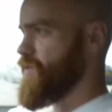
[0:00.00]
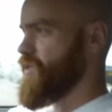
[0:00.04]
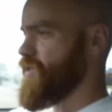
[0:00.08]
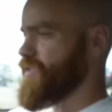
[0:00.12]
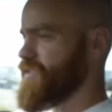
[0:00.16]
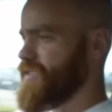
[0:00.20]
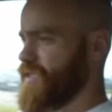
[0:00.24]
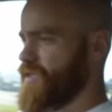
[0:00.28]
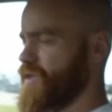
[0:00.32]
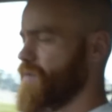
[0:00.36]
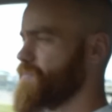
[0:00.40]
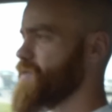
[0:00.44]

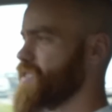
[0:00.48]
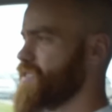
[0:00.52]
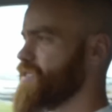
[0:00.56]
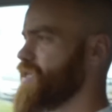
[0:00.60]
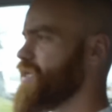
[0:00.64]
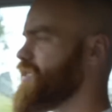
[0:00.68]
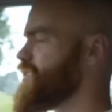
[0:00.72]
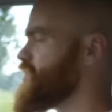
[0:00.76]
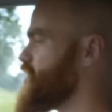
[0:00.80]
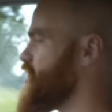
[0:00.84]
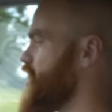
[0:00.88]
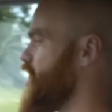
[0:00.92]
because I mean
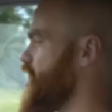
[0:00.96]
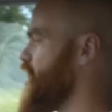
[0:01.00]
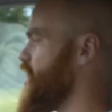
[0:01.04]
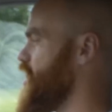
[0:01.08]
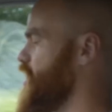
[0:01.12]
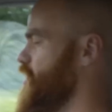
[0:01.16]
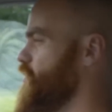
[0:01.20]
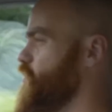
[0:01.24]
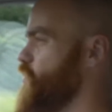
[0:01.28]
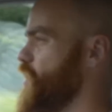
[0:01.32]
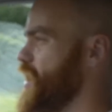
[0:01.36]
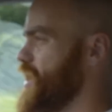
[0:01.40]
this
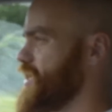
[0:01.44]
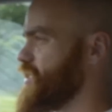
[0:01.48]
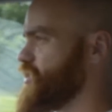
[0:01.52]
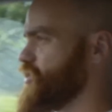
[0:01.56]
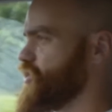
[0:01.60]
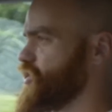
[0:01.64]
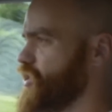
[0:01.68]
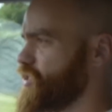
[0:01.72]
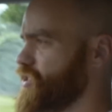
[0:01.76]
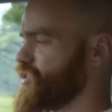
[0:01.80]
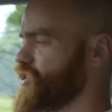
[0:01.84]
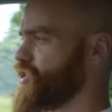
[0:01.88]
car weighs
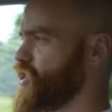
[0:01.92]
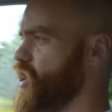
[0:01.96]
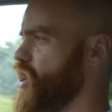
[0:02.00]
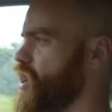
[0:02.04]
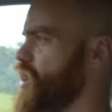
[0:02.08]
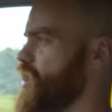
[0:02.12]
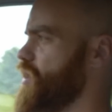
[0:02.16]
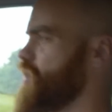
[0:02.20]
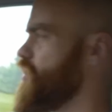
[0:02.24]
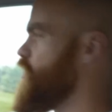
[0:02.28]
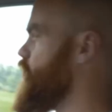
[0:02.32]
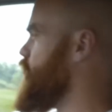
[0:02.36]
just
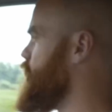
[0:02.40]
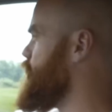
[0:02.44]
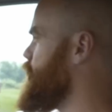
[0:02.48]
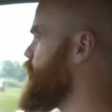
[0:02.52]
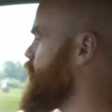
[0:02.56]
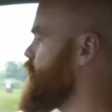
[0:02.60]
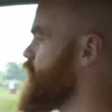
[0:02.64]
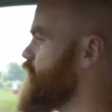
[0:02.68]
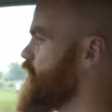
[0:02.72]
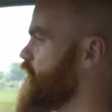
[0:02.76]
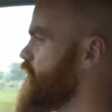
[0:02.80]
shy of